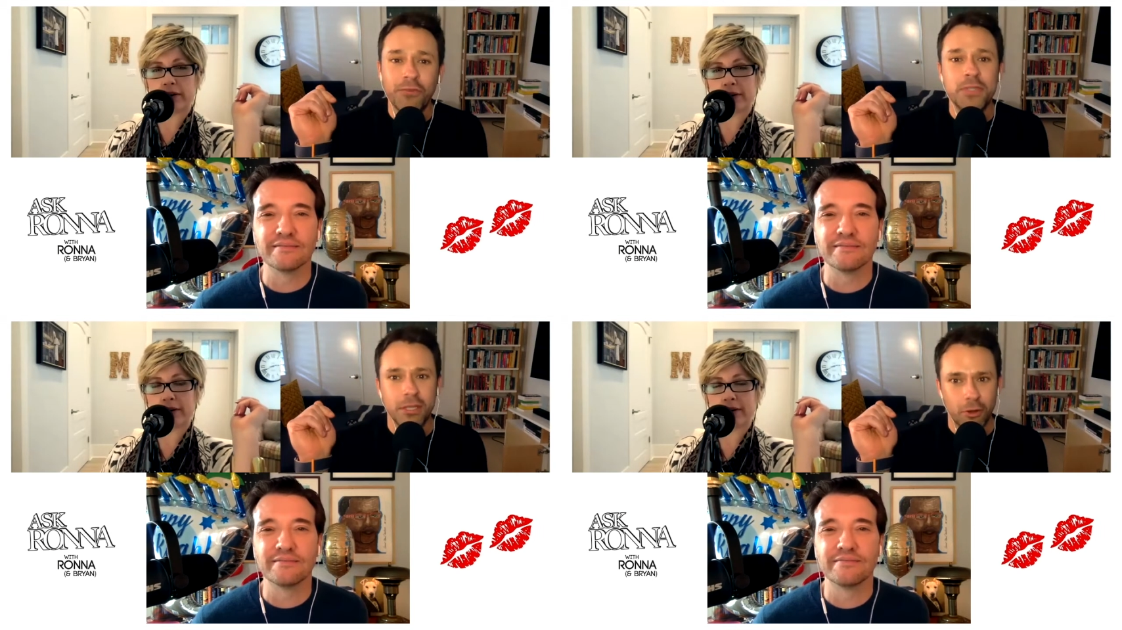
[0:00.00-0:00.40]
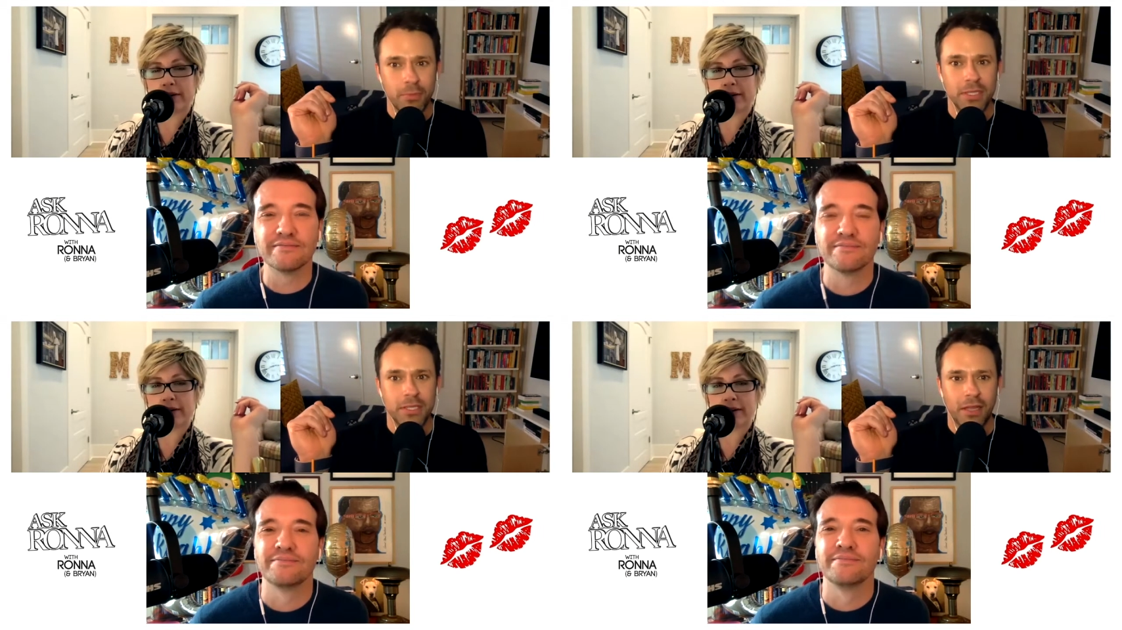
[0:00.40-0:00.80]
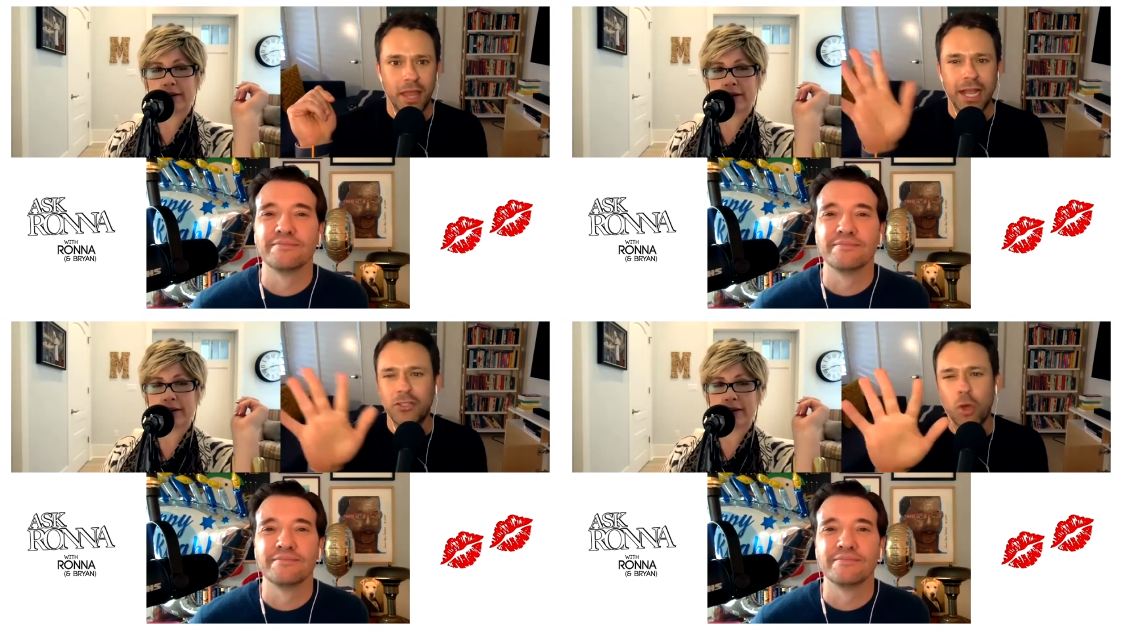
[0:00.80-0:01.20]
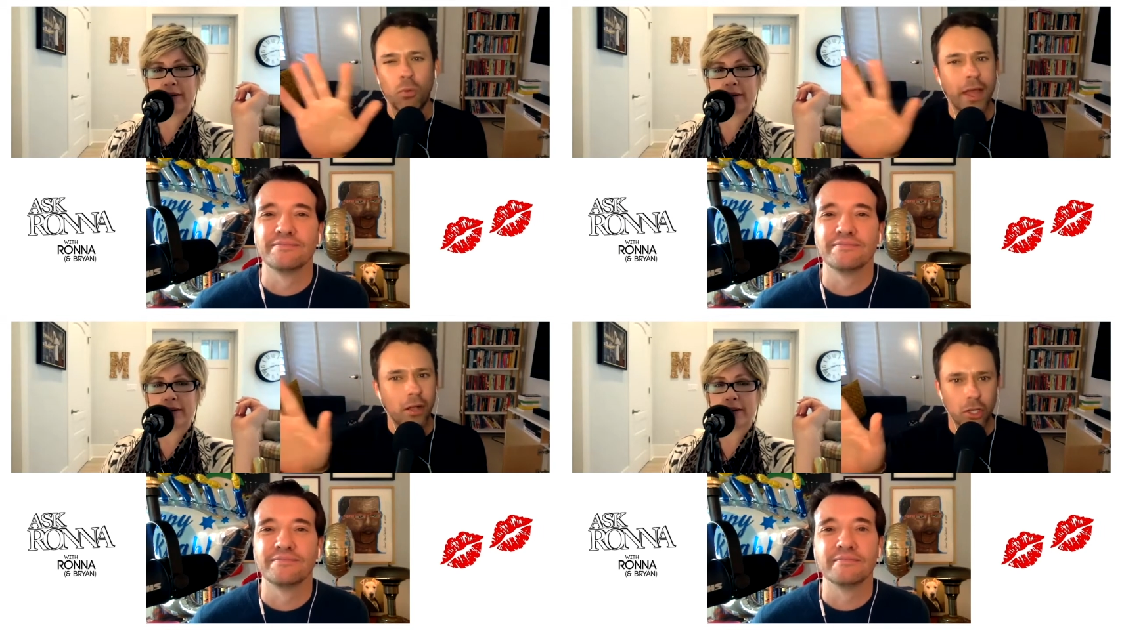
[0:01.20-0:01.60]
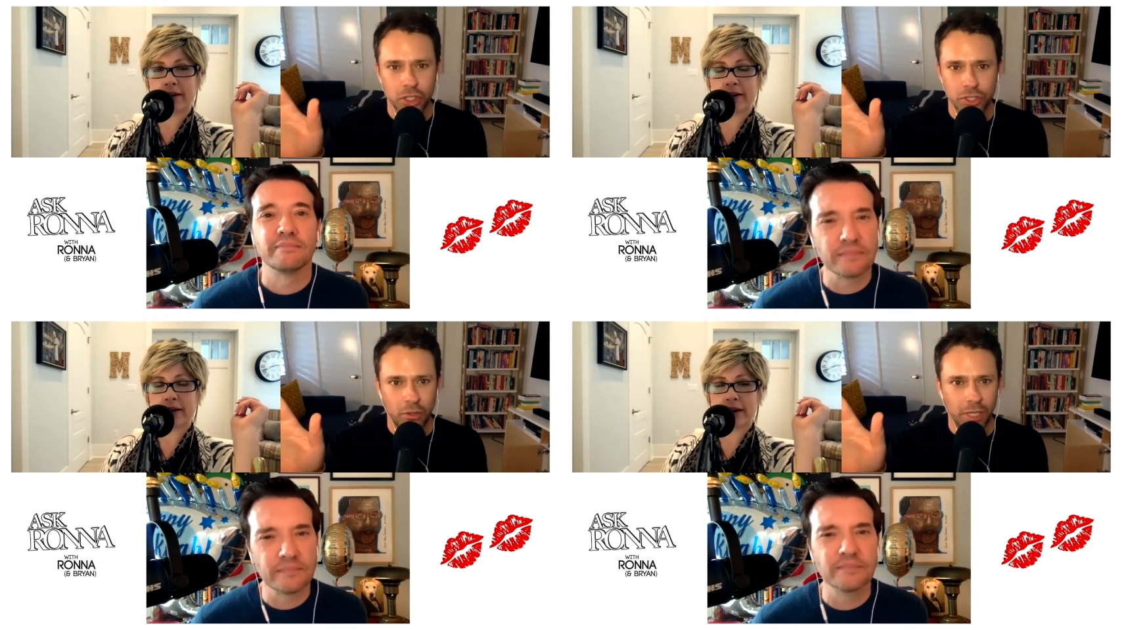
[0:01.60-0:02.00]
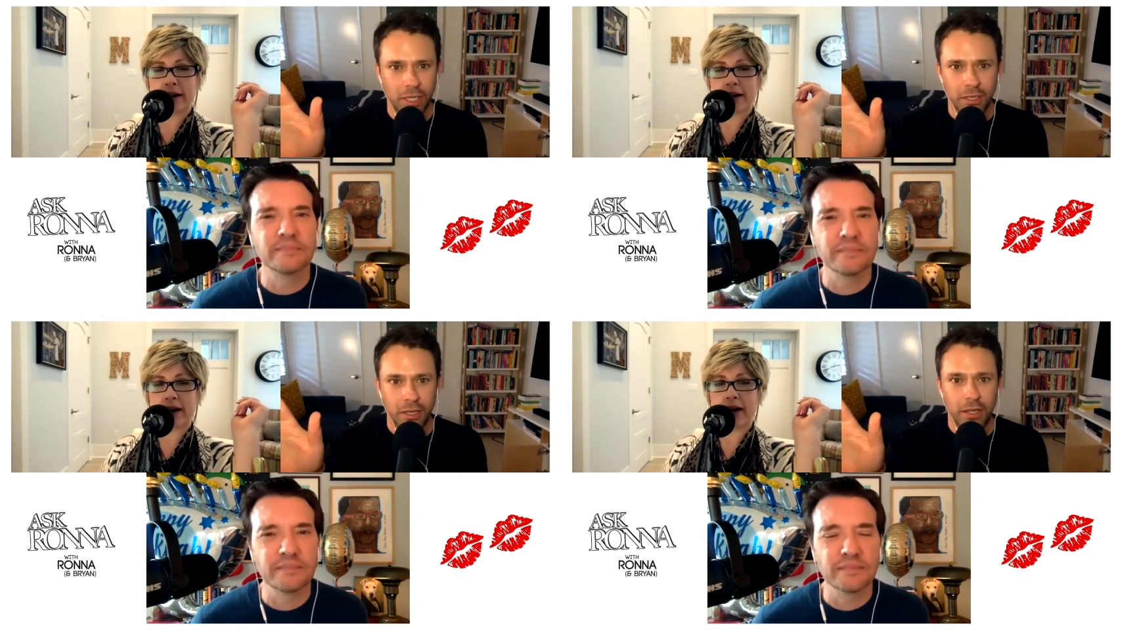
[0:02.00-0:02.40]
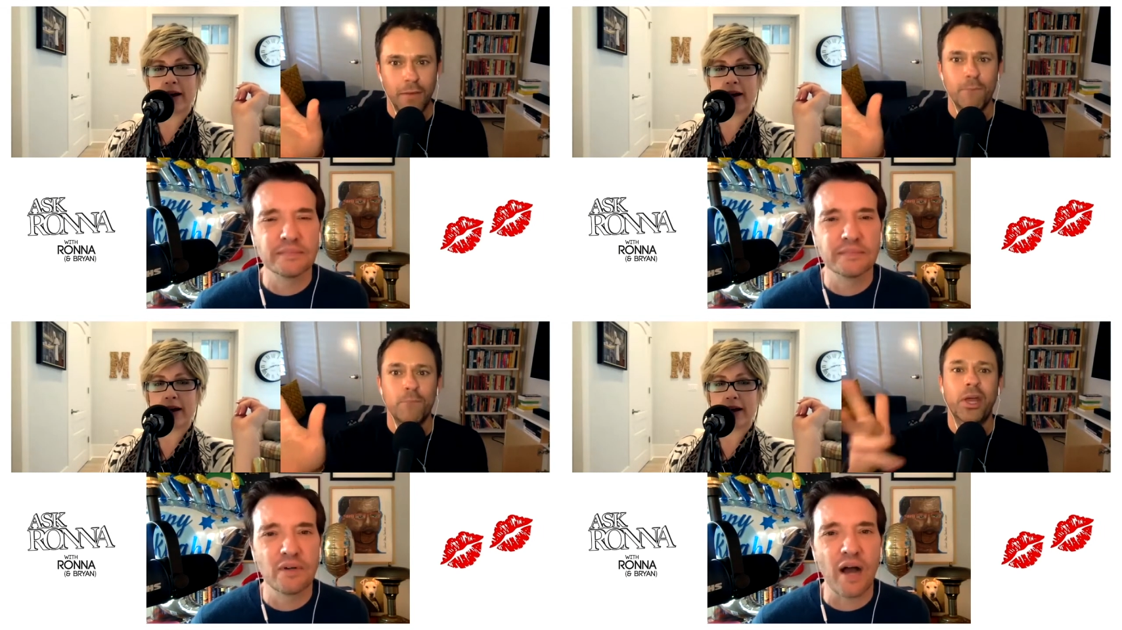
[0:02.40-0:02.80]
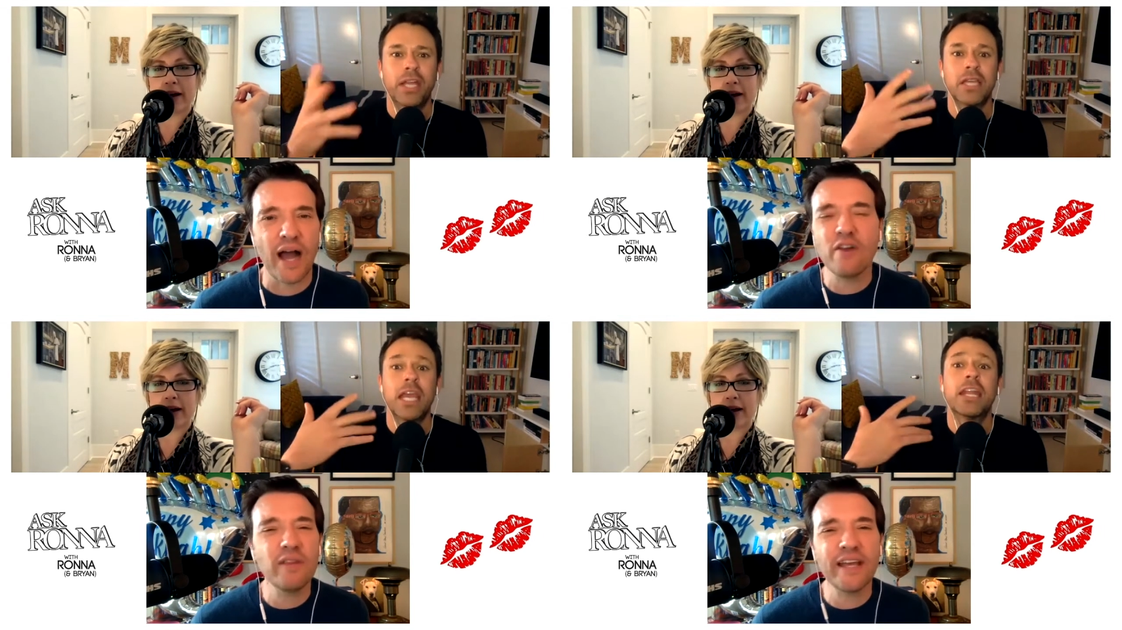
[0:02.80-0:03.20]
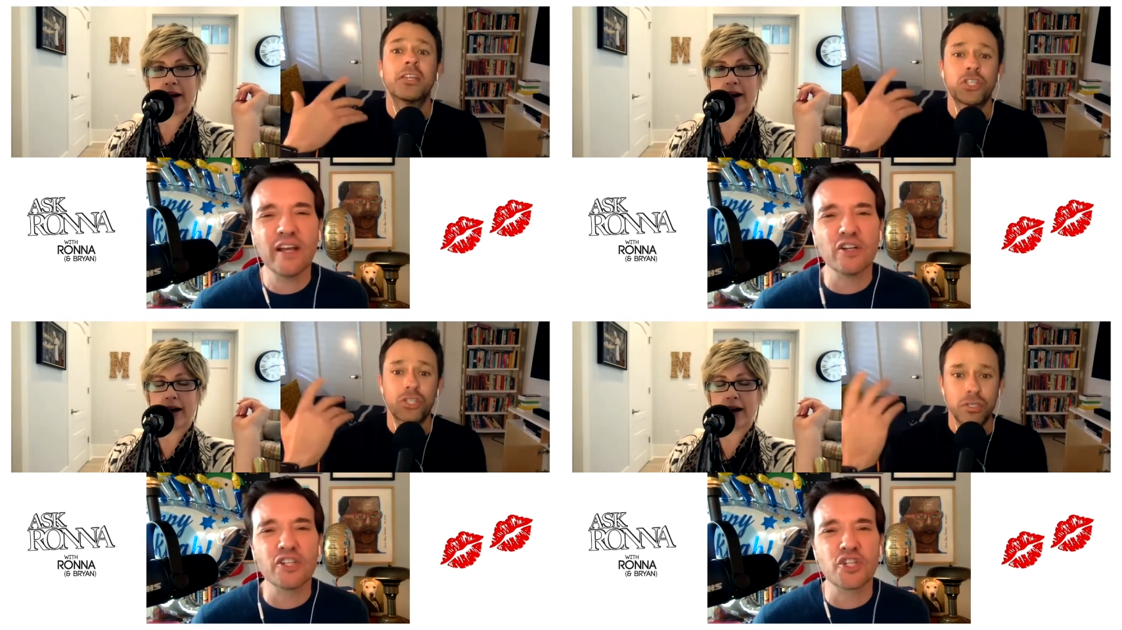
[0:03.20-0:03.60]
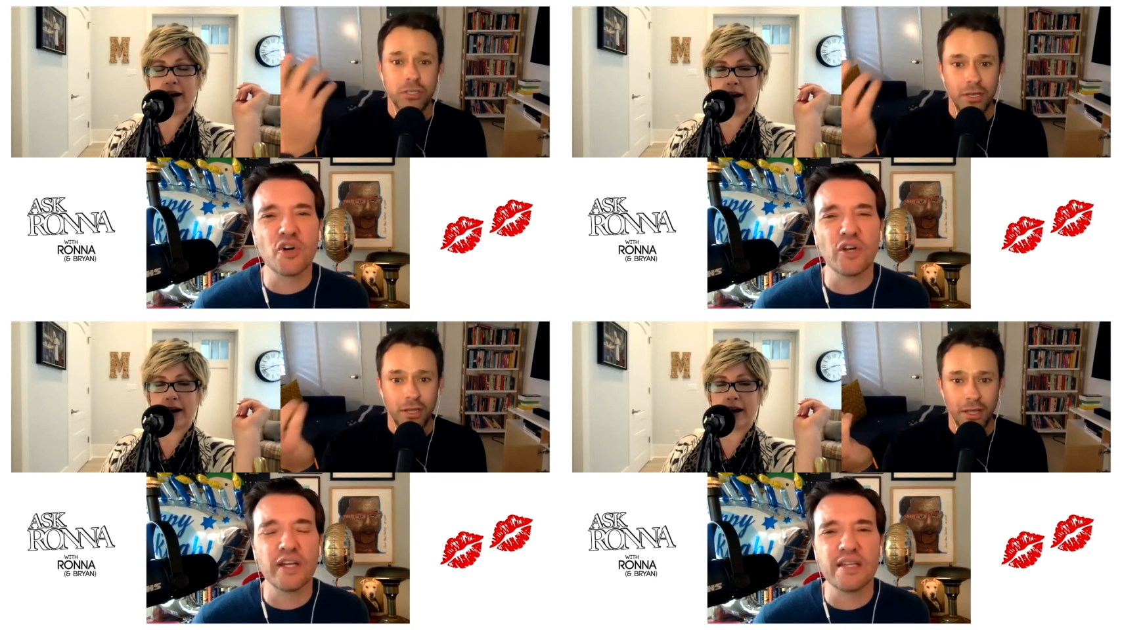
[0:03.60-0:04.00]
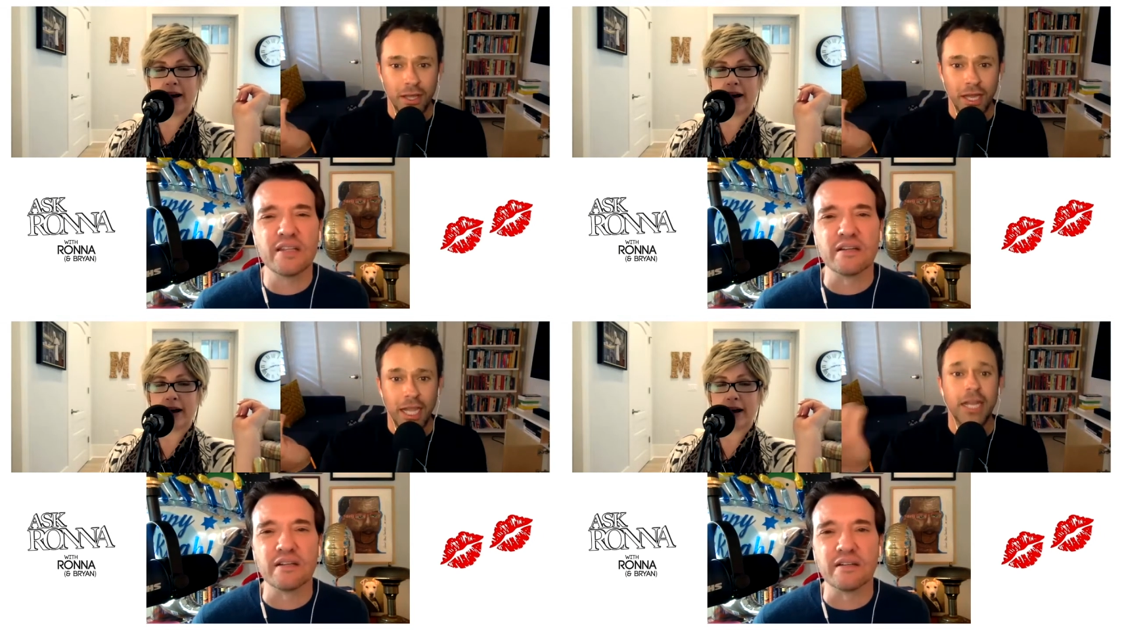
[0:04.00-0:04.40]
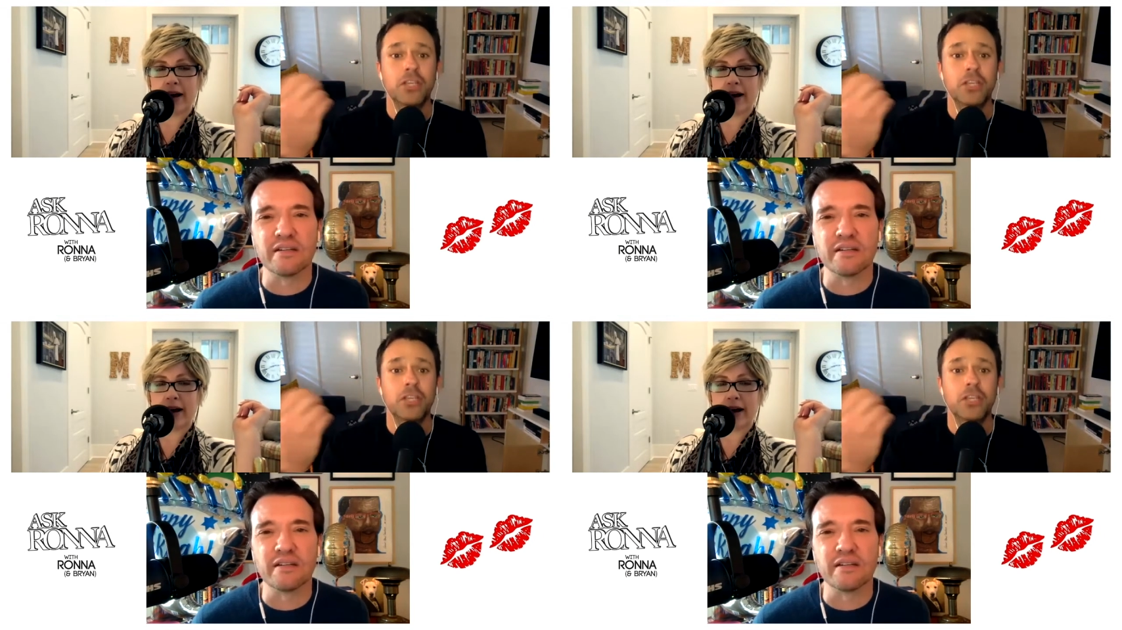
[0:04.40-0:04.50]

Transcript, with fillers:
Speaker 1: from Zingerman's I like. I don't like all Stollen. Uh, I don't like all has,
Speaker 2: Stollen either.
Speaker 1: It